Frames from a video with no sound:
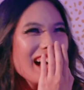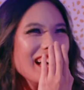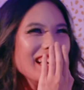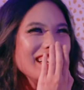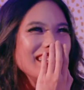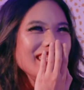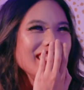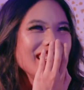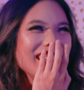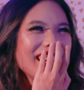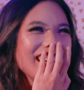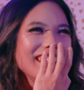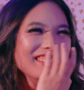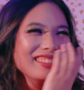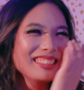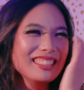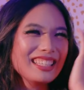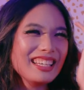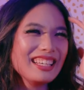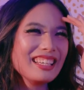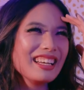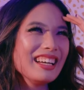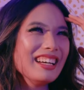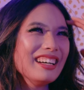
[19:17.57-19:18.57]
I don't know, I was,
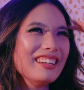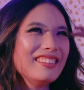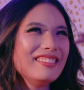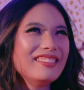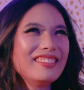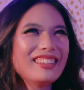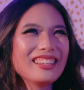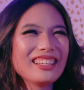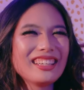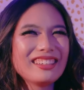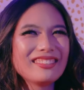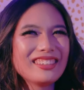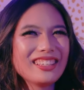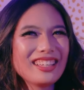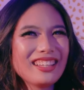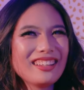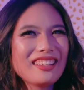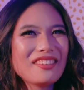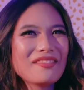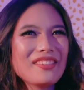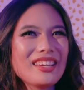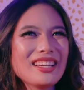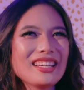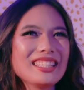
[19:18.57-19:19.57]
like, really, really
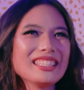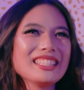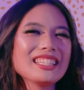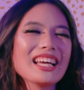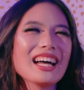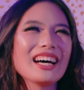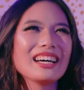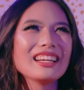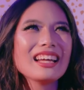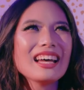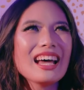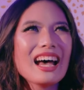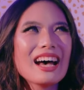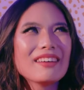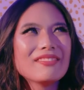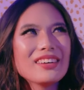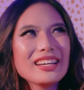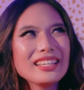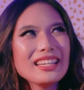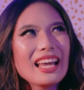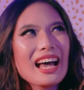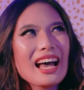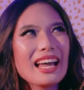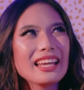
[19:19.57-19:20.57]
low maintenance child.
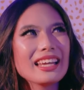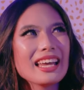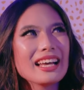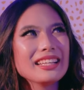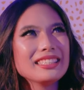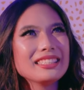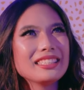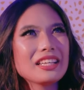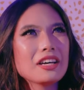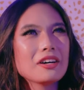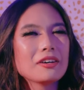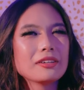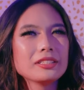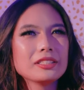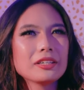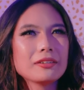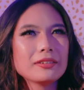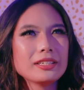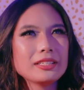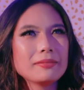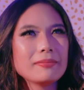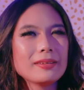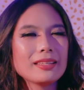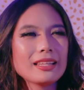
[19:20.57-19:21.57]
But, yeah, I guess so. It's
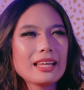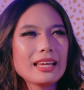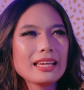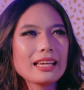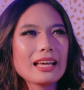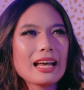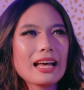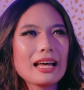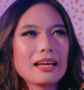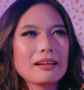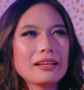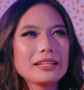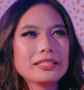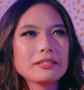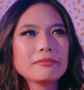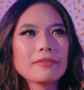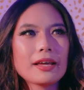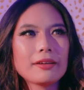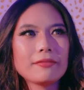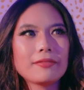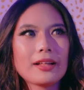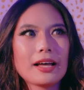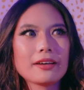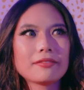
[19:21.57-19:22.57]
always been, like it's a
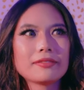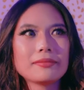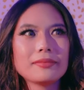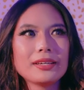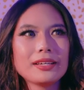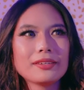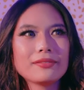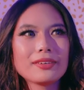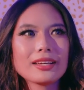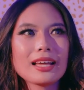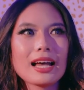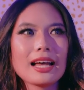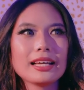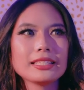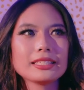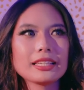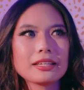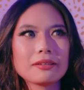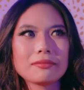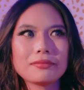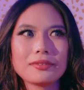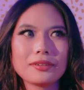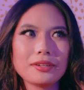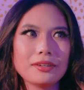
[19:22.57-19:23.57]
red flag for me if a guy's, like,
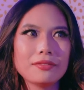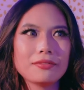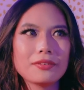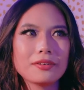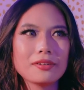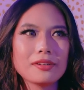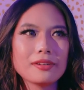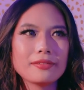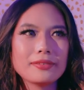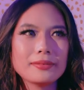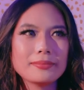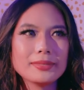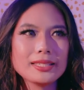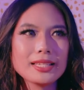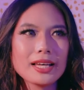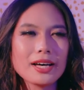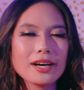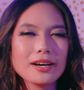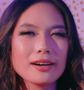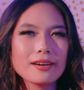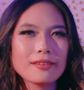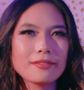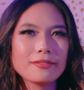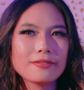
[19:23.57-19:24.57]
really full of
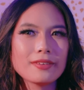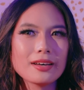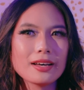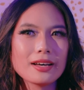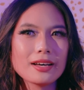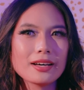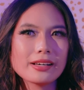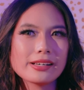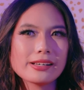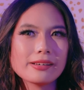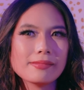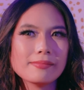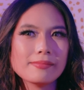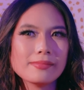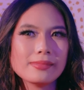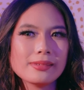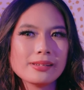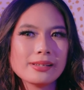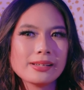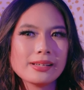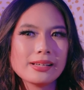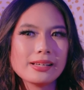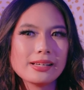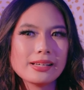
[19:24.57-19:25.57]
himself, and
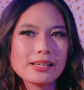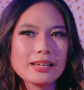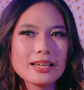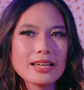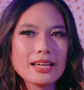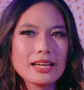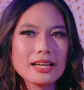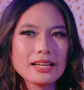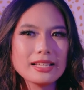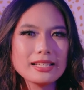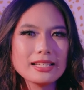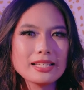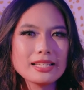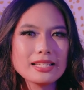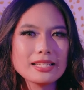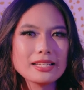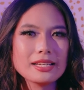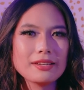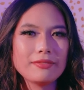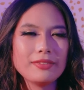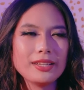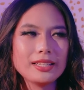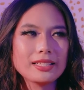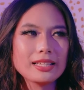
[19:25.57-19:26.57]

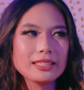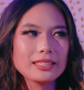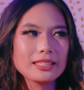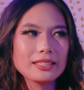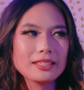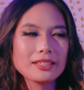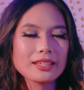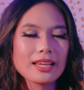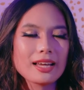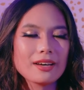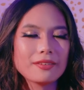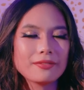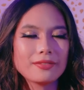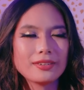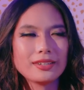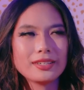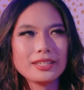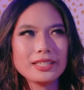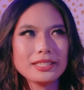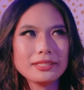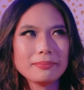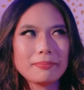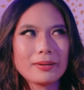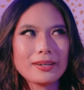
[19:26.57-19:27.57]
if he doesn't look out for
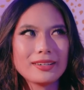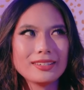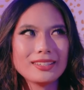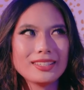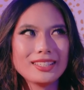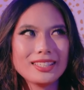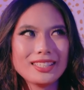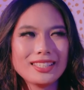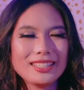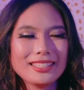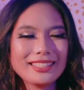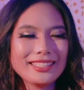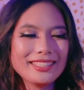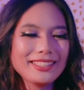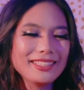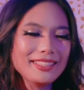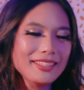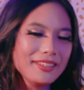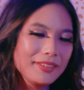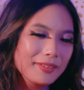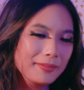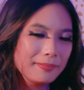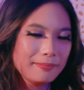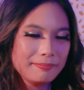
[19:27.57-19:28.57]
his partner,
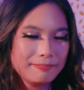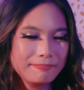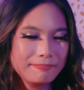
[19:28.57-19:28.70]
so